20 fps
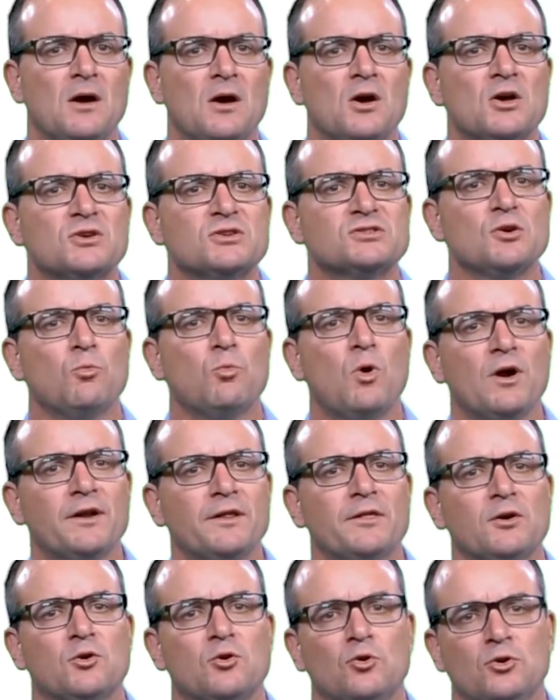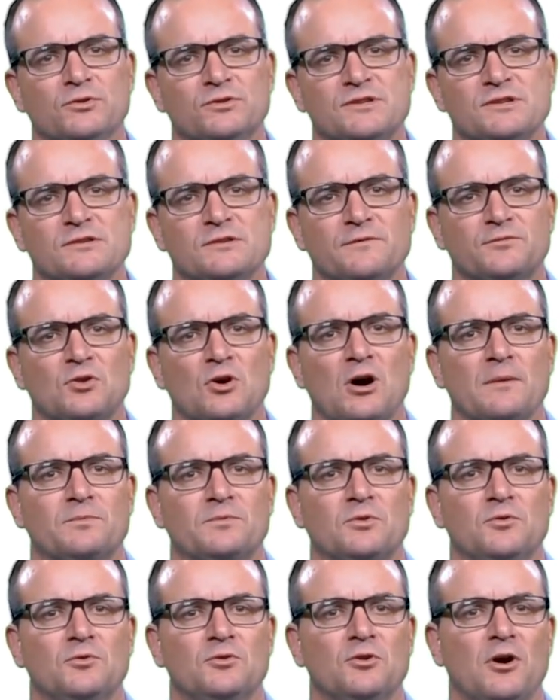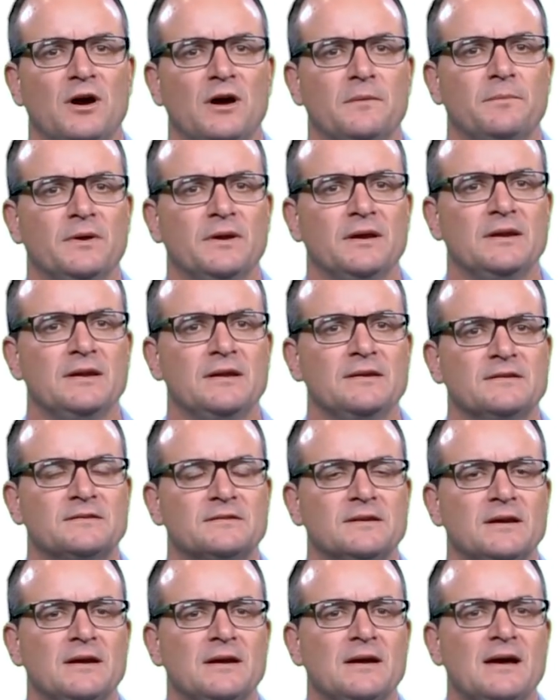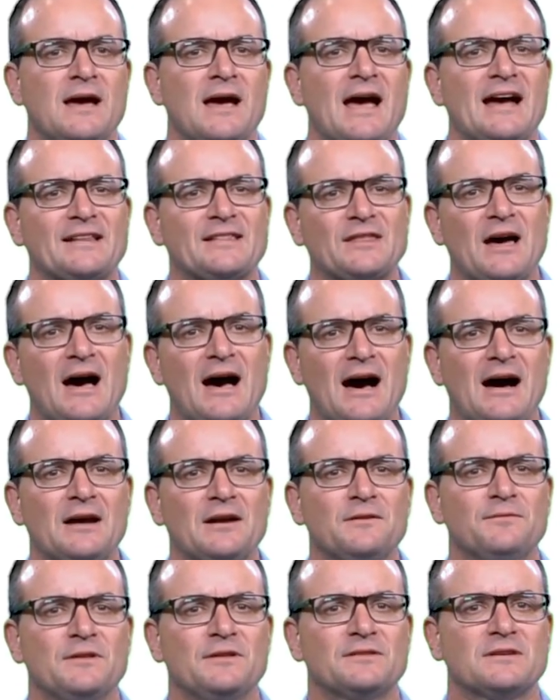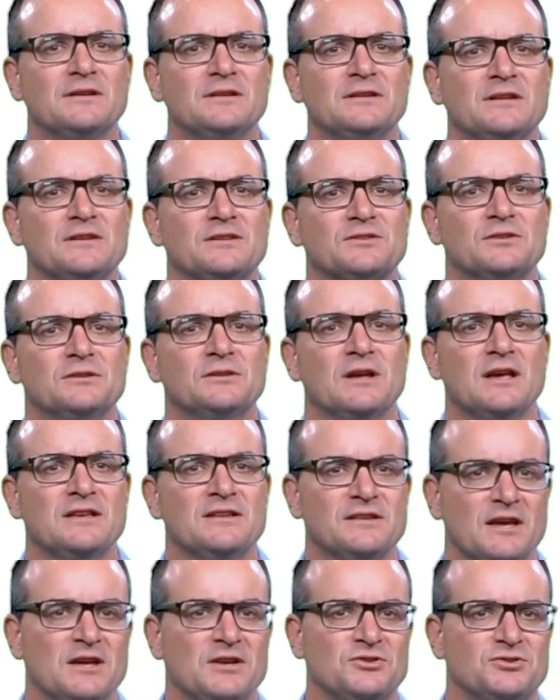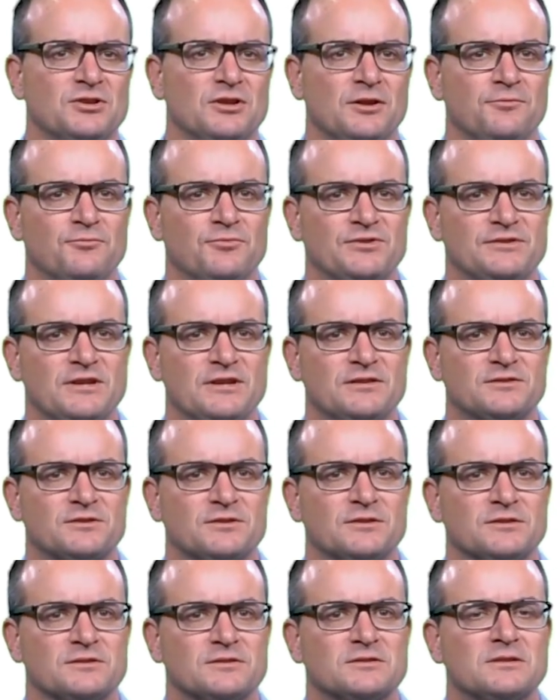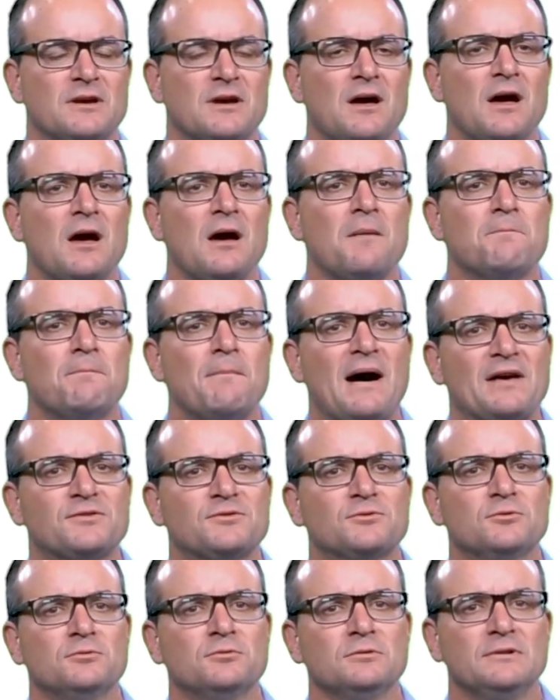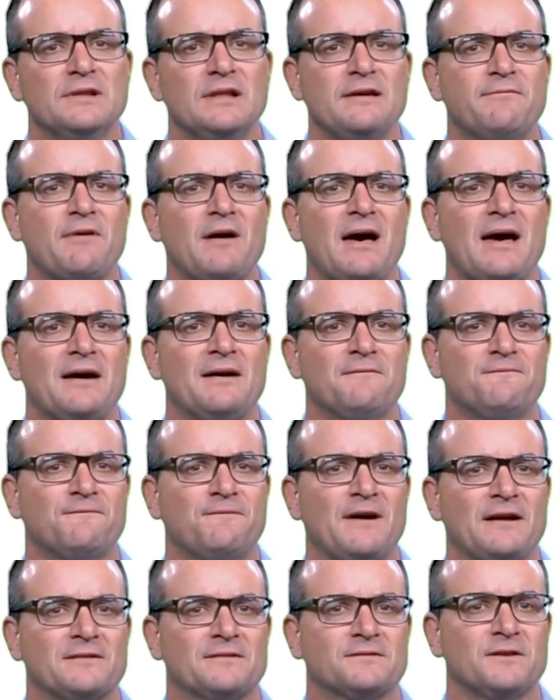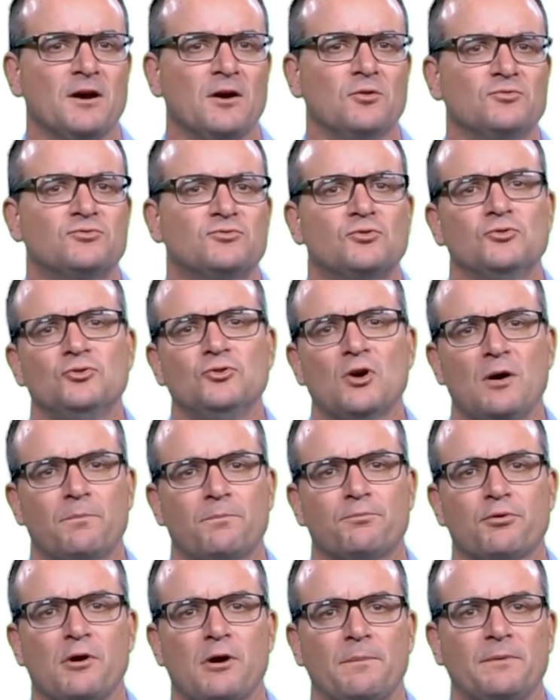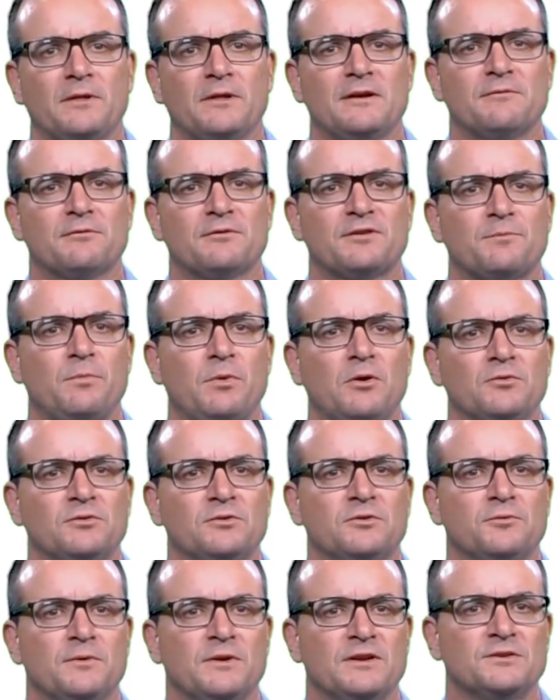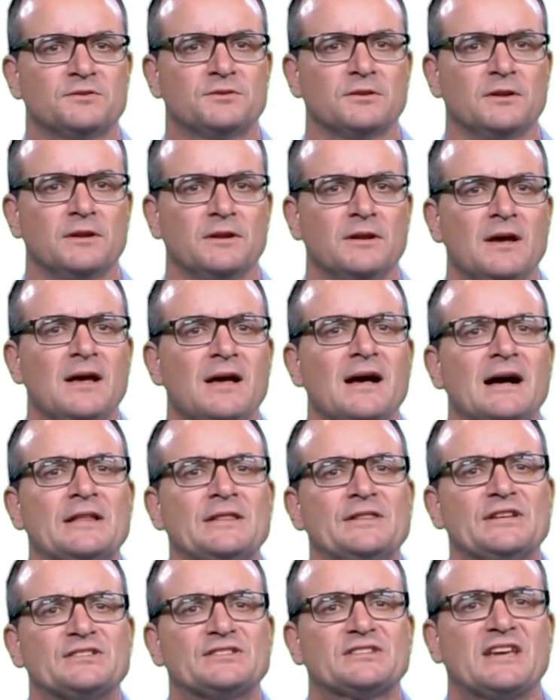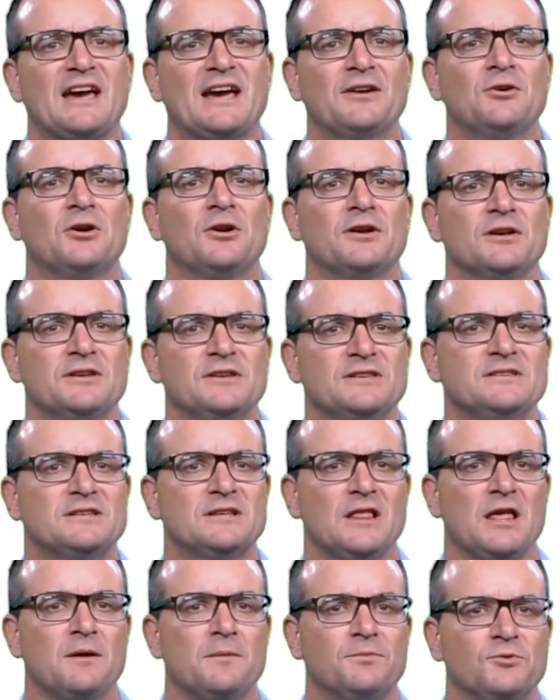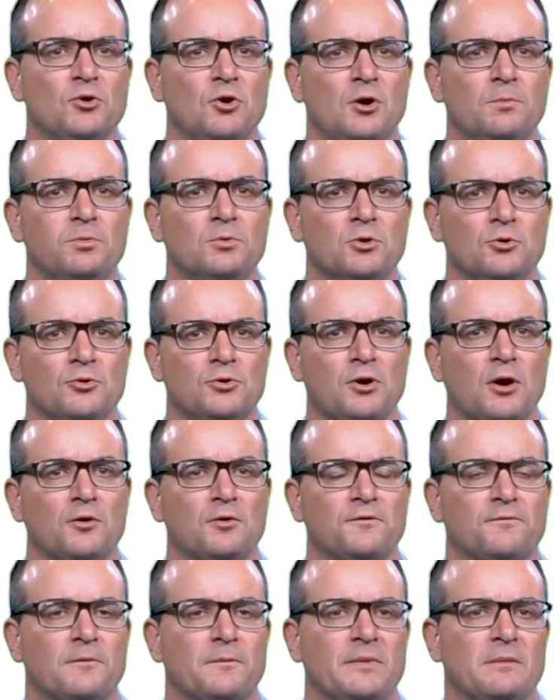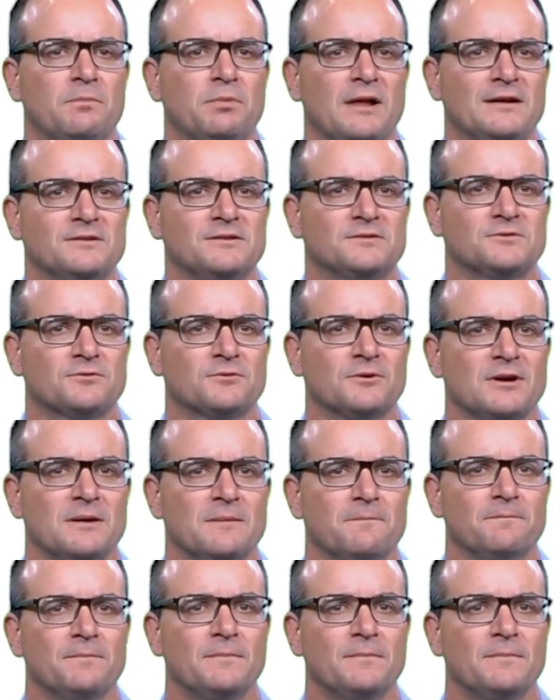So what are the causes of type 2 diabetes? At the heart of this condition is insulin resistance. Muscle, liver and fat cells do not properly respond to insulin and thus cannot easily absorb glucose from the bloodstream.